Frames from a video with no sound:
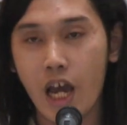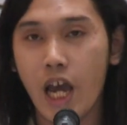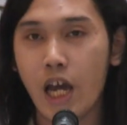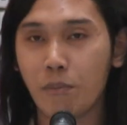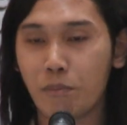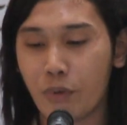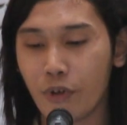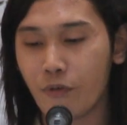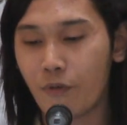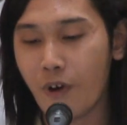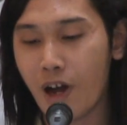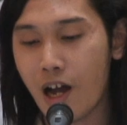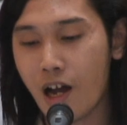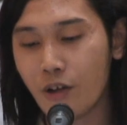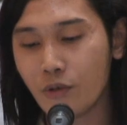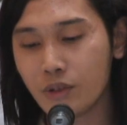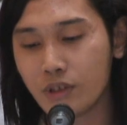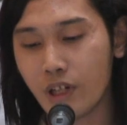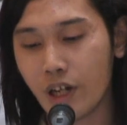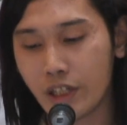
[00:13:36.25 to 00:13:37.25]
and
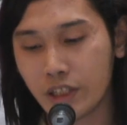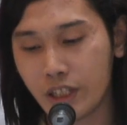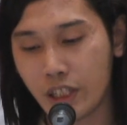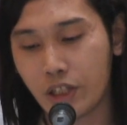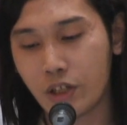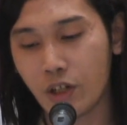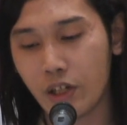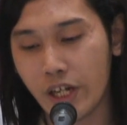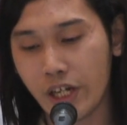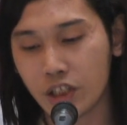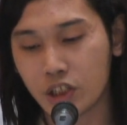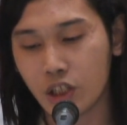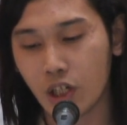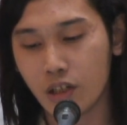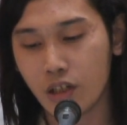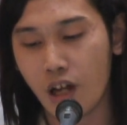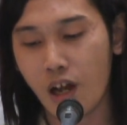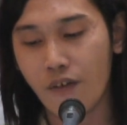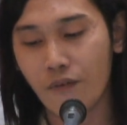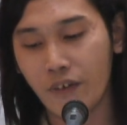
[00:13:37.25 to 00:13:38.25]
profound
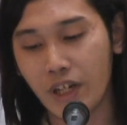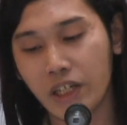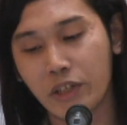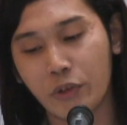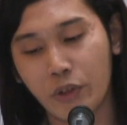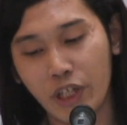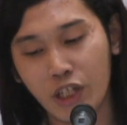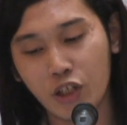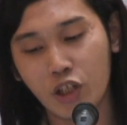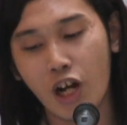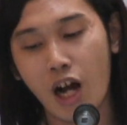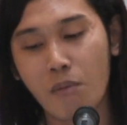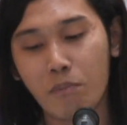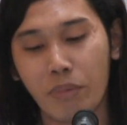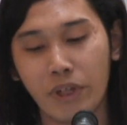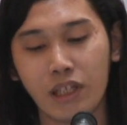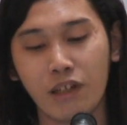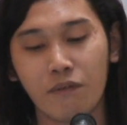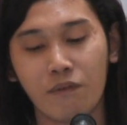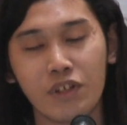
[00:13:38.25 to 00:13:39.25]
articulation of a green
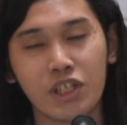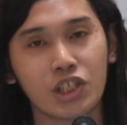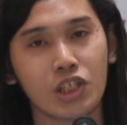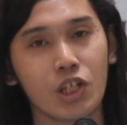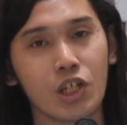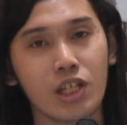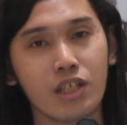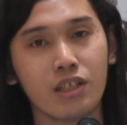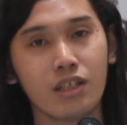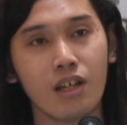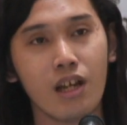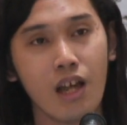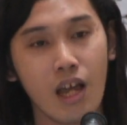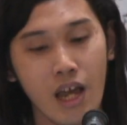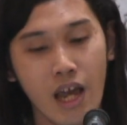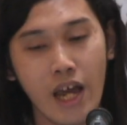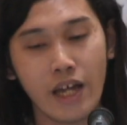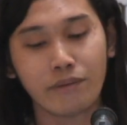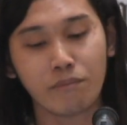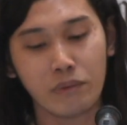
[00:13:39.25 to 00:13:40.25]
company vision
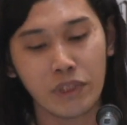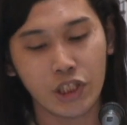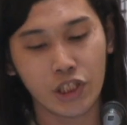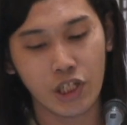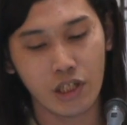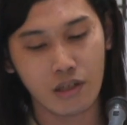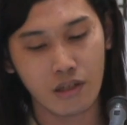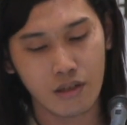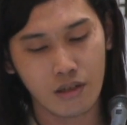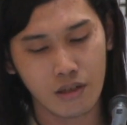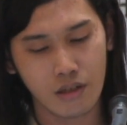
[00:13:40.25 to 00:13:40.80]
and mission.